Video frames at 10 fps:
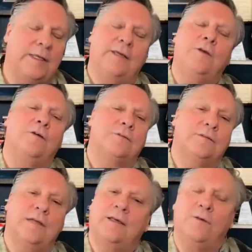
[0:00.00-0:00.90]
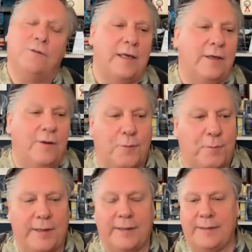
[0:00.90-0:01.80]
thank you. Thank you. Thank you for
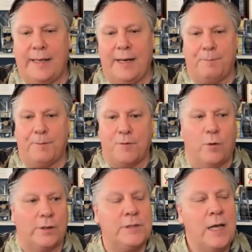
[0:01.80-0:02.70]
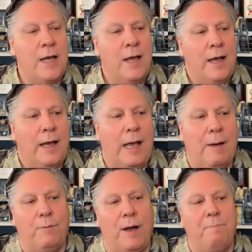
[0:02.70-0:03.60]
bringing that up, of course.
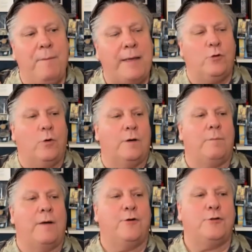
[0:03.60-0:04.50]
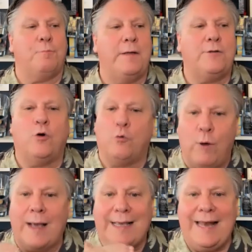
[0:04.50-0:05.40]
My first mentor
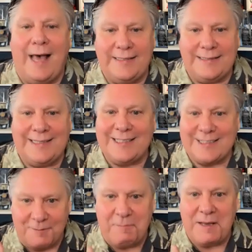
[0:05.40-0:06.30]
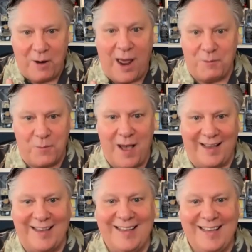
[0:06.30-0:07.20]
recognized this in me right
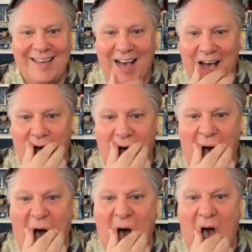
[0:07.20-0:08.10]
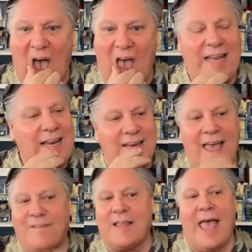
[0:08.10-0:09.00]
away. He didn't
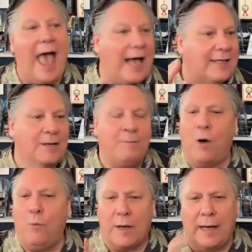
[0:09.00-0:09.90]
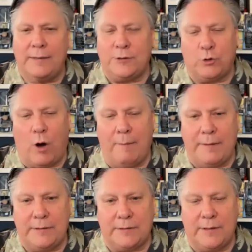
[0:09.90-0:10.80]
have to ask about what kind of
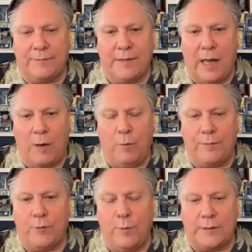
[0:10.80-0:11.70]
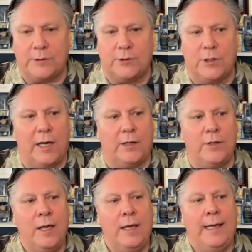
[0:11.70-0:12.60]
trauma and stuff that I went through as a
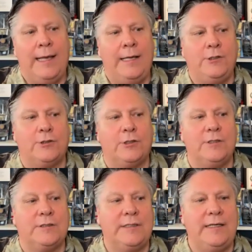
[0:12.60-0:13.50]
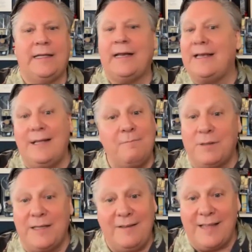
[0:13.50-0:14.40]
child. He just could see that I didn't
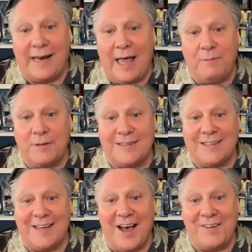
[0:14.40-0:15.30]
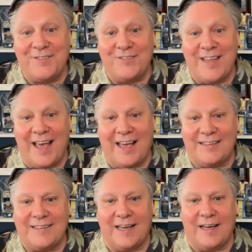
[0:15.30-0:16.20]
believe that I was enough,
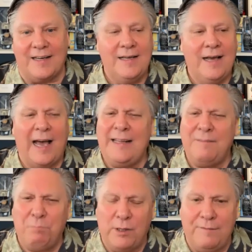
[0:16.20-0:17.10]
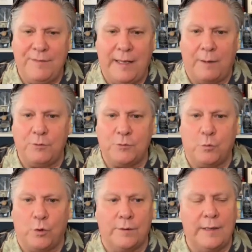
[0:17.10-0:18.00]
that I didn't believe that I was
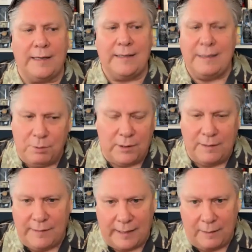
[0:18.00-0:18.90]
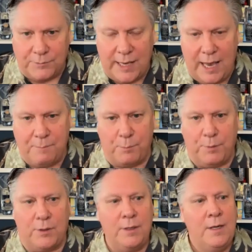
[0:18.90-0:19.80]
worthy. I didn't believe that I was
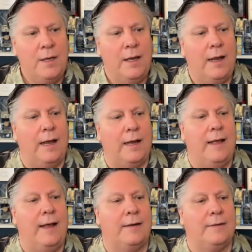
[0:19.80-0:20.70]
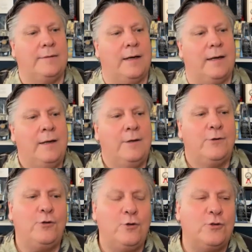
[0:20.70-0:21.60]
capable. And
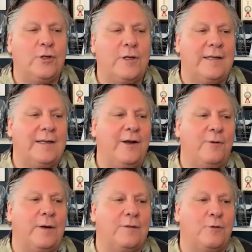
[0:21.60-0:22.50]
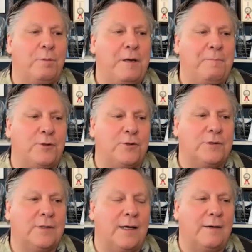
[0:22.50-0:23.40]
you usually can hear it through
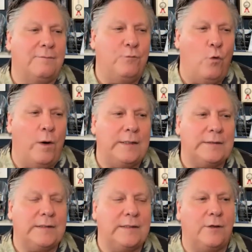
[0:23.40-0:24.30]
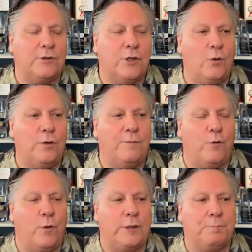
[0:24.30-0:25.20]
people's voice and their tone of
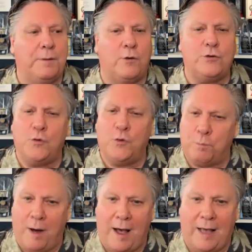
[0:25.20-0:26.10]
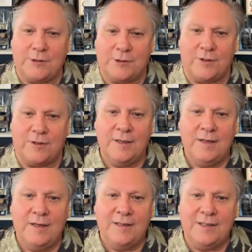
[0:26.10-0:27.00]
voice, but also their posture.
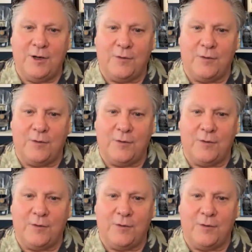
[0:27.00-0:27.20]
You know,